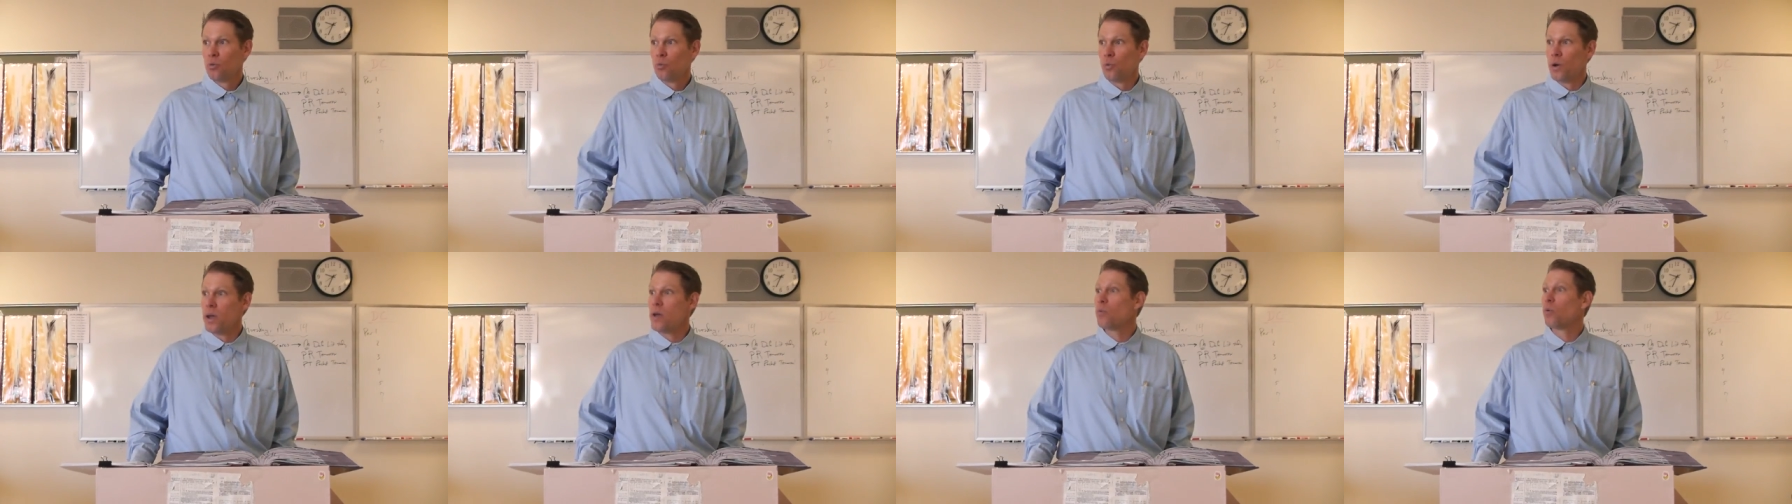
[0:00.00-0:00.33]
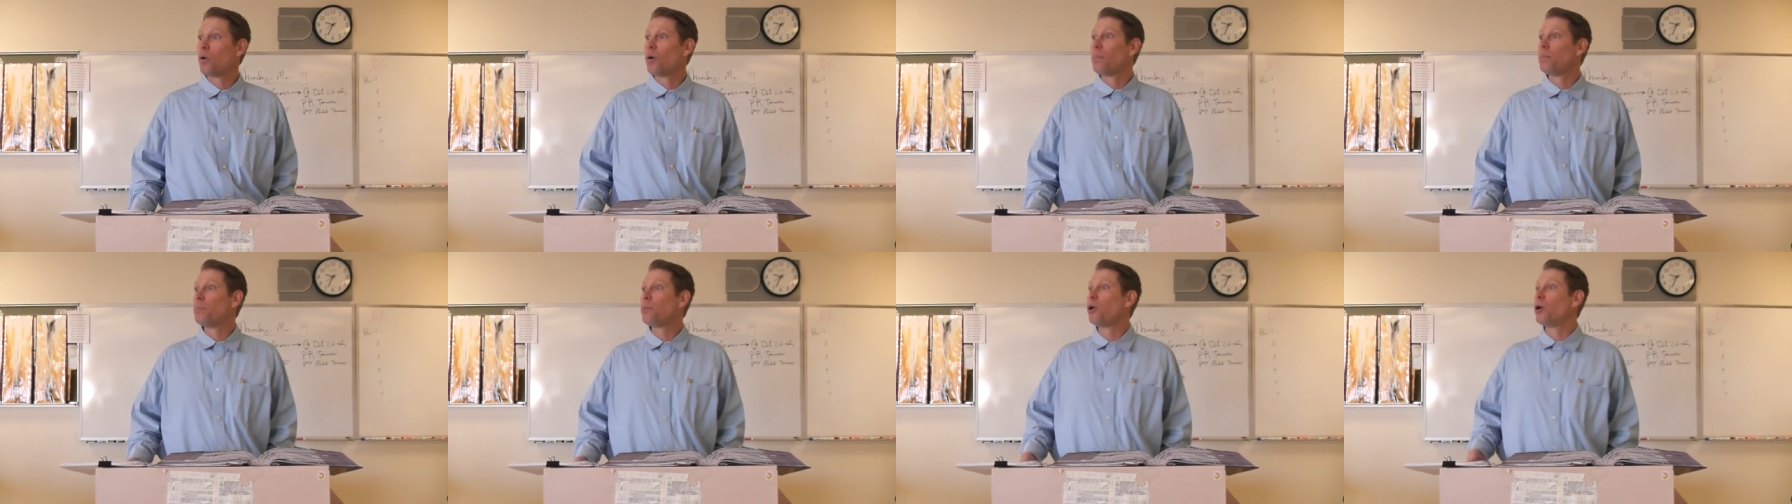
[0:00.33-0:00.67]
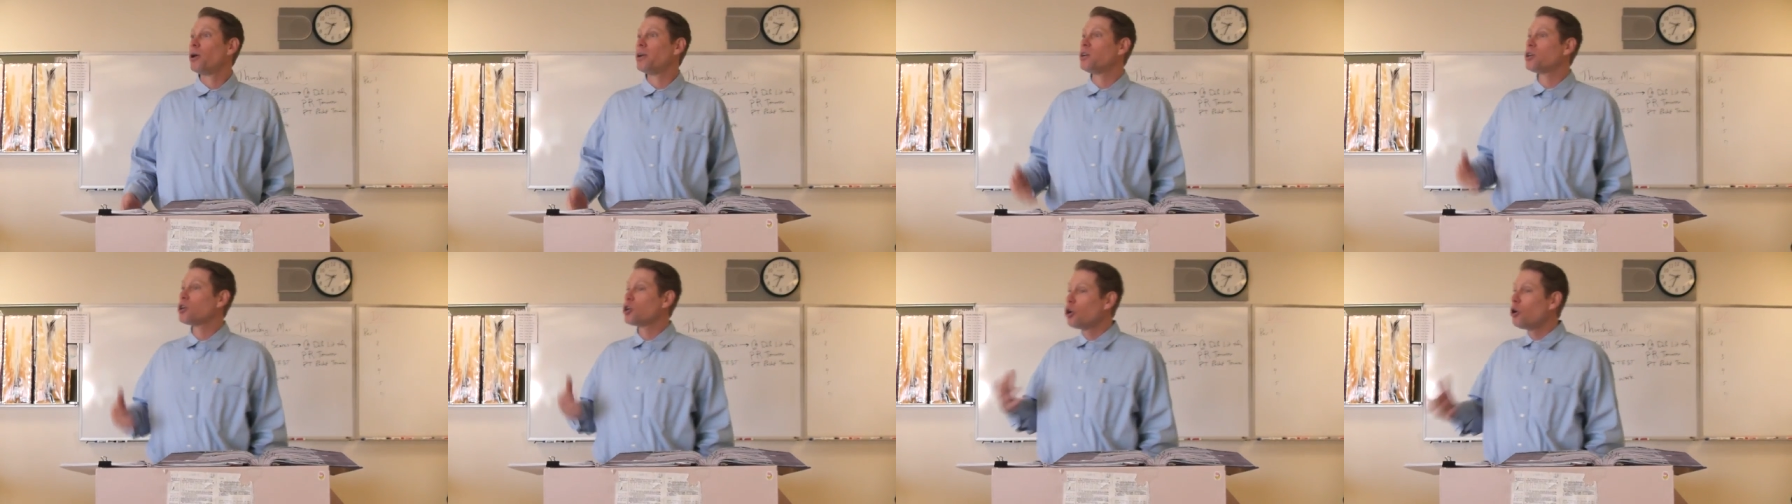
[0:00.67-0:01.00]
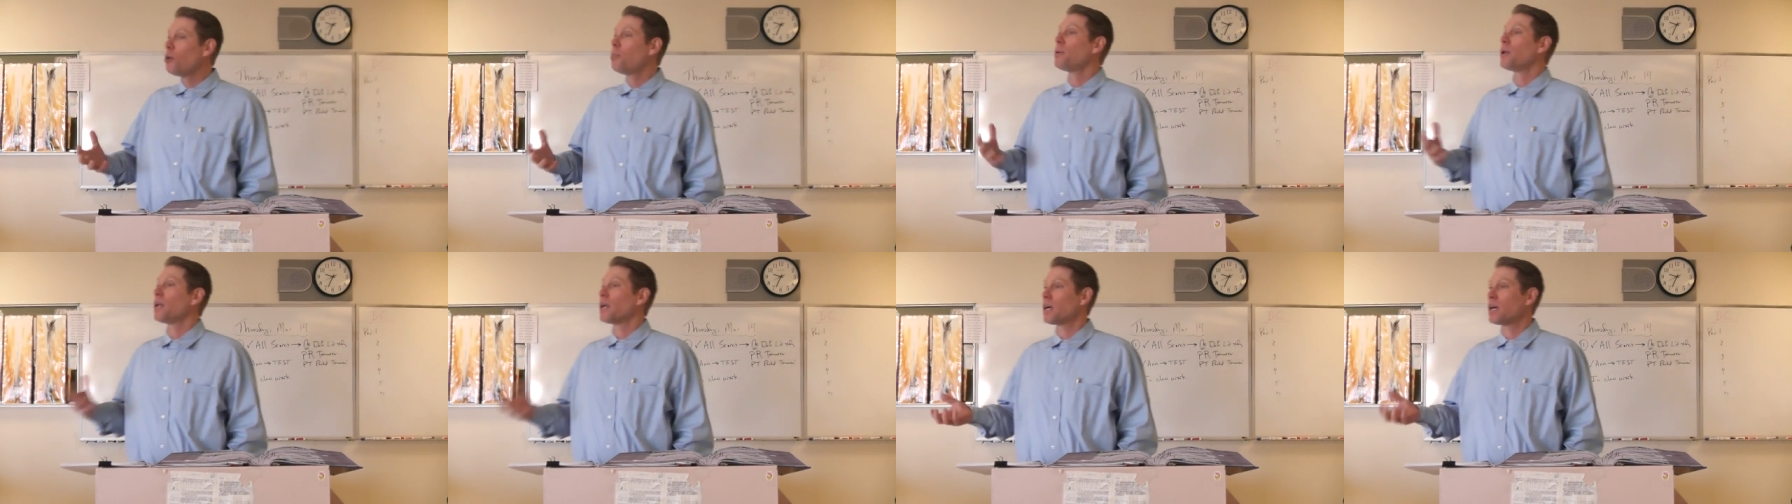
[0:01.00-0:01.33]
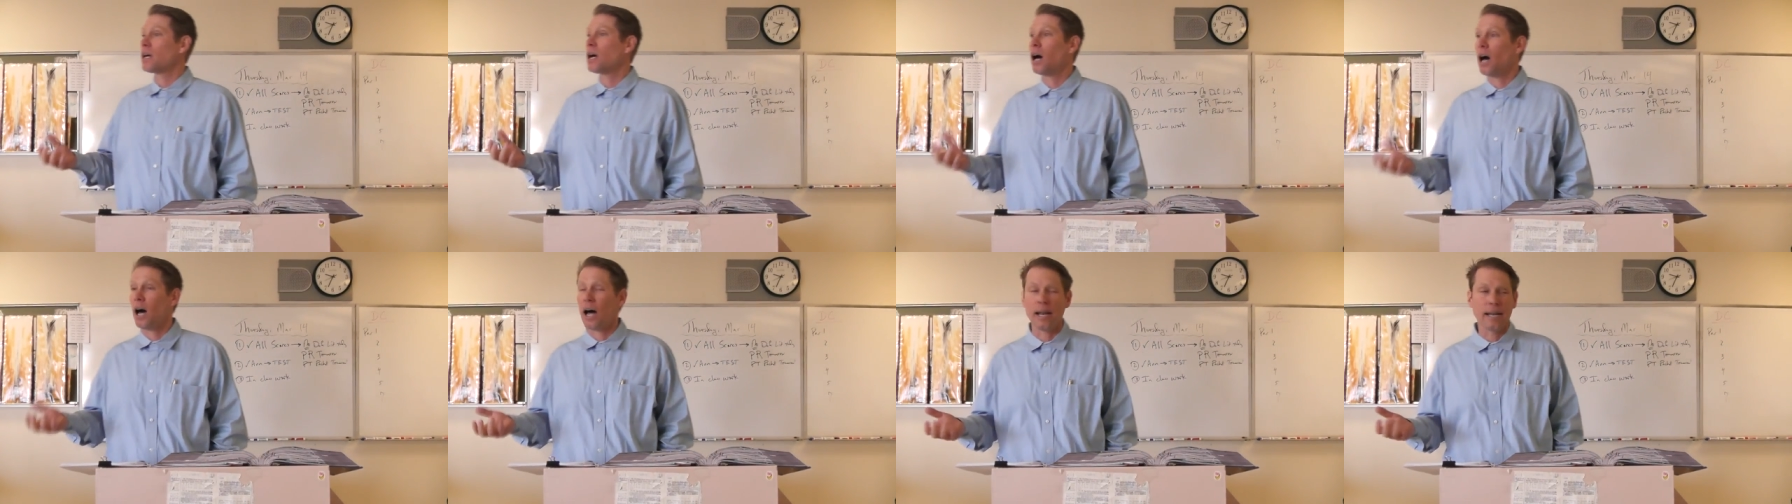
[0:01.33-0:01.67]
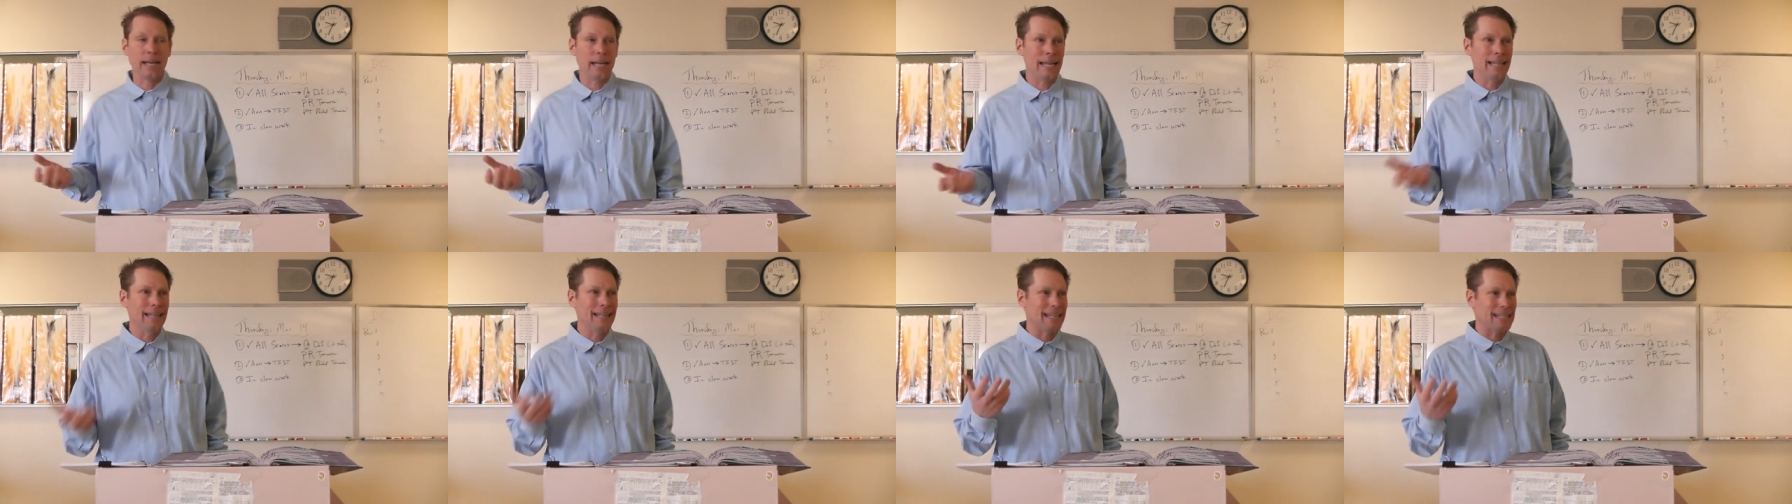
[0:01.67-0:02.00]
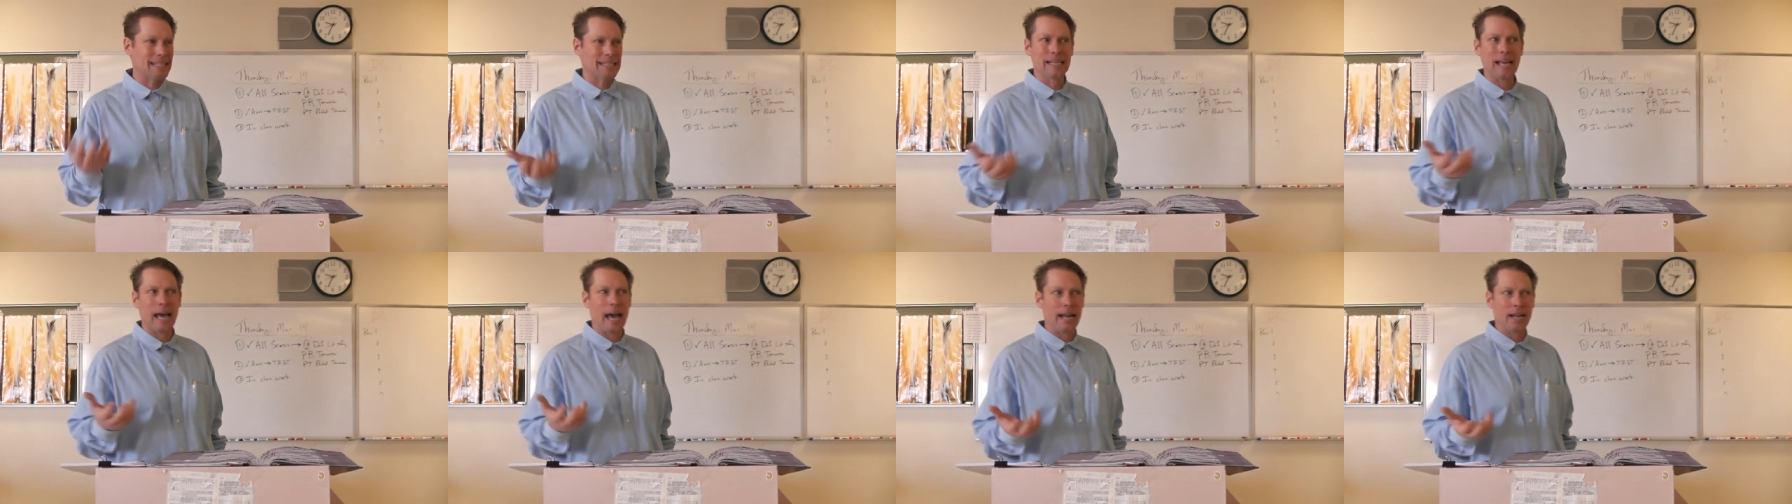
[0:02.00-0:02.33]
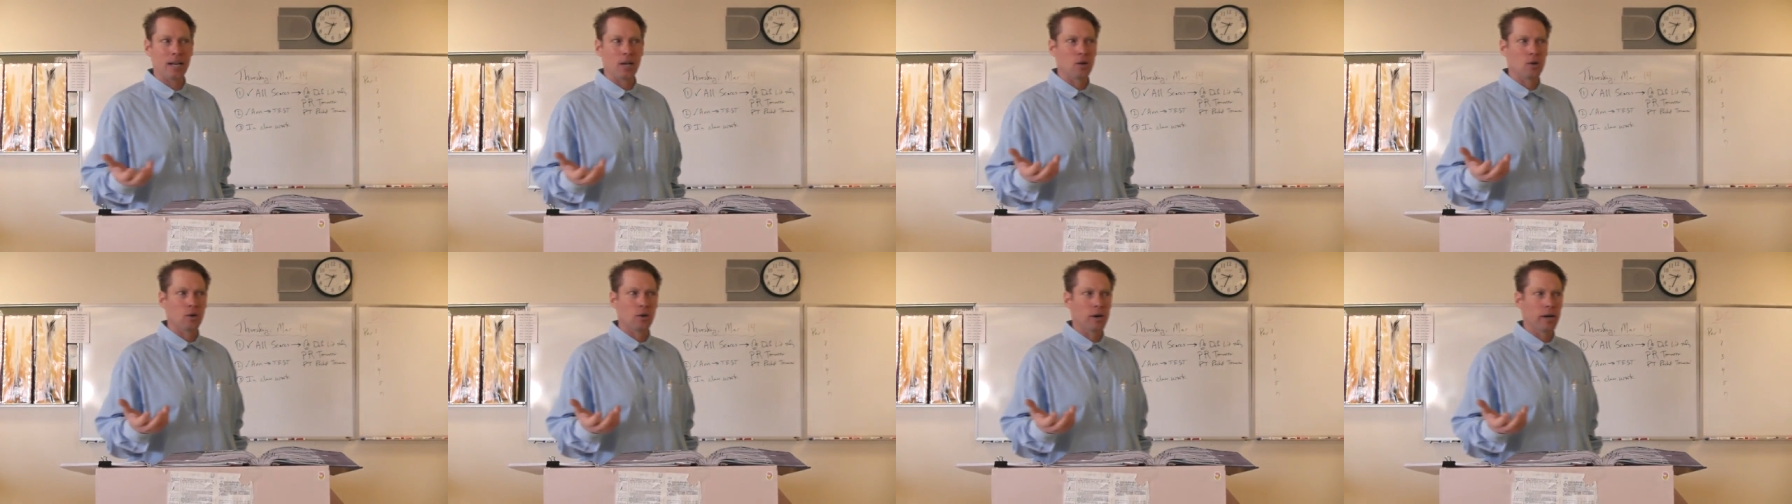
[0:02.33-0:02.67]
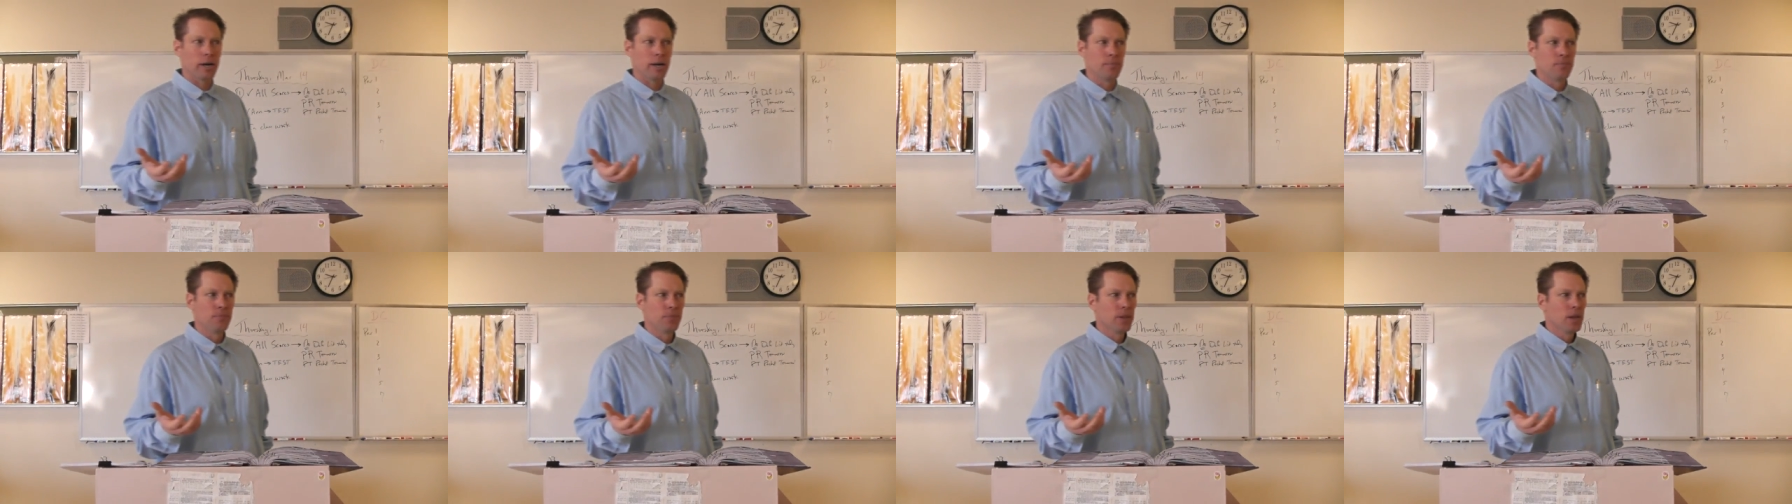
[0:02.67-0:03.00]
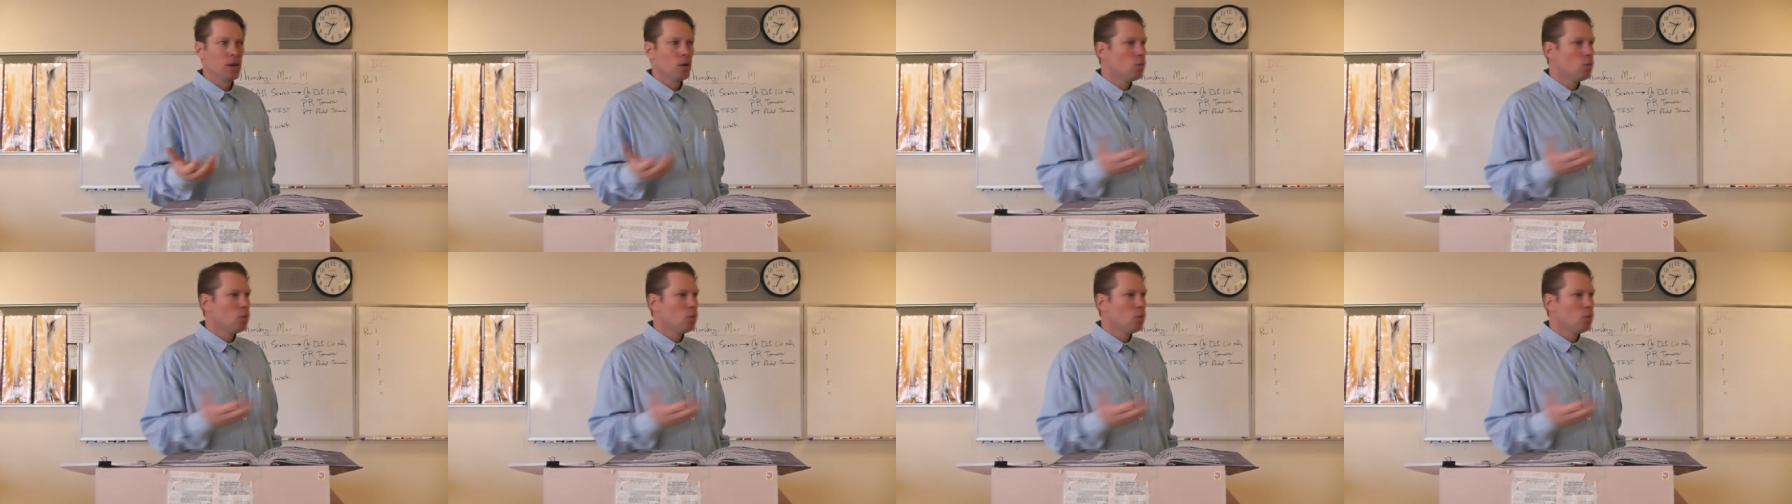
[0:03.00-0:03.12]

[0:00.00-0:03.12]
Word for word: we will put Kubla Khan in this category.